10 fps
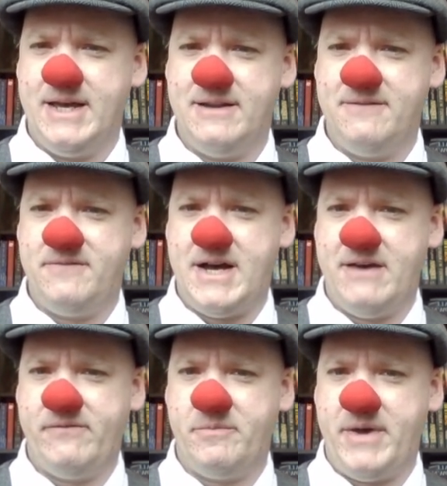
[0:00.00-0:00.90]
and if I
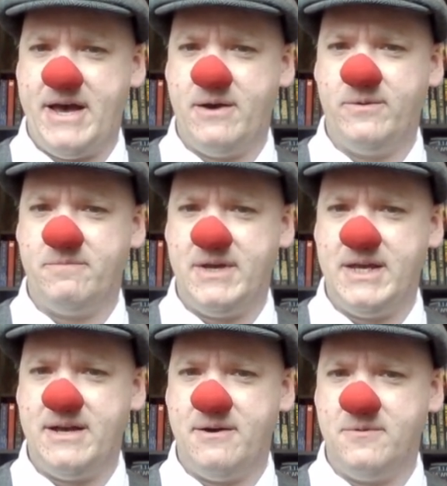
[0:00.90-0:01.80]
have a pal with
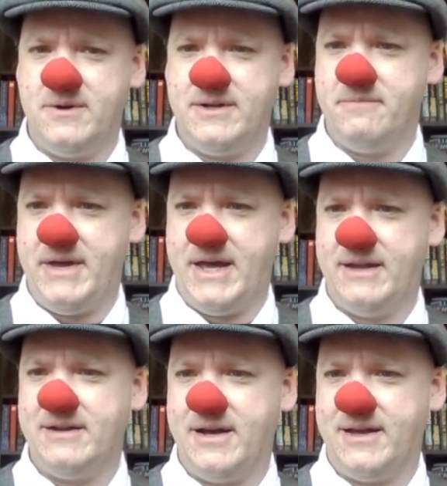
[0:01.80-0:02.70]
me, I want a
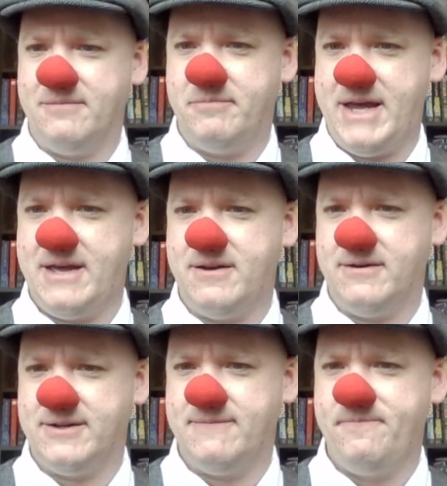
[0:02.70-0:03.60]
man I can bank
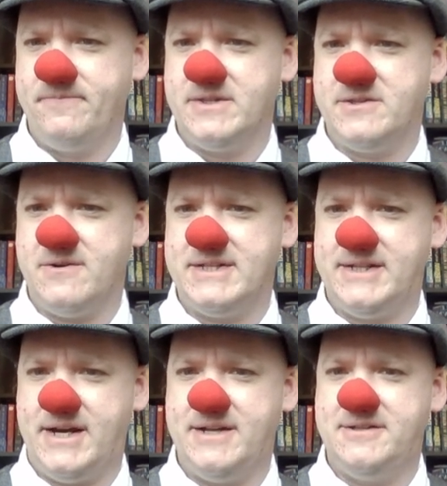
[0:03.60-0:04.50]
on. So I
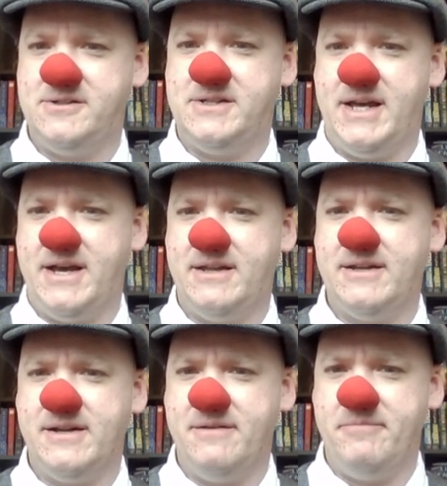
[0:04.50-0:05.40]
sized you down,
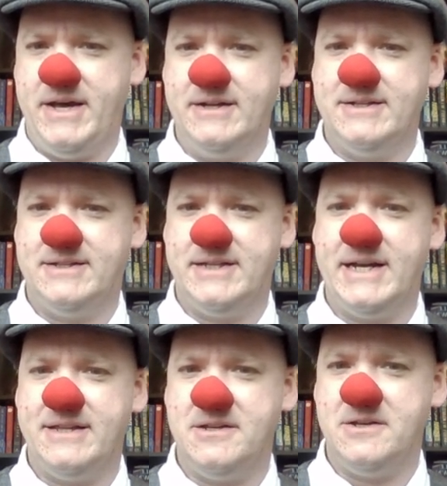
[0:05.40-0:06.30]
and I'm bound to
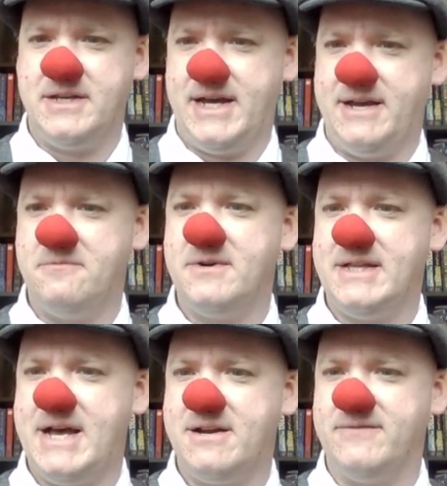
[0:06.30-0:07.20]
say that you came
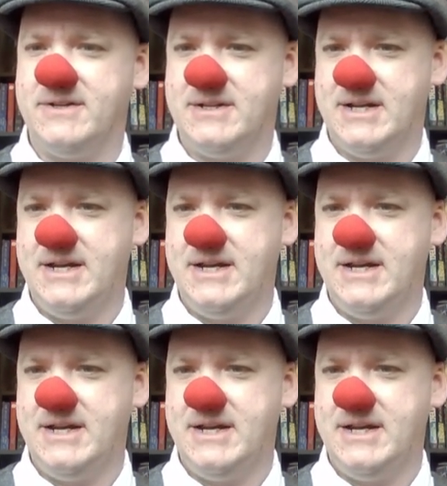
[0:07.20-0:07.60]
well out of it.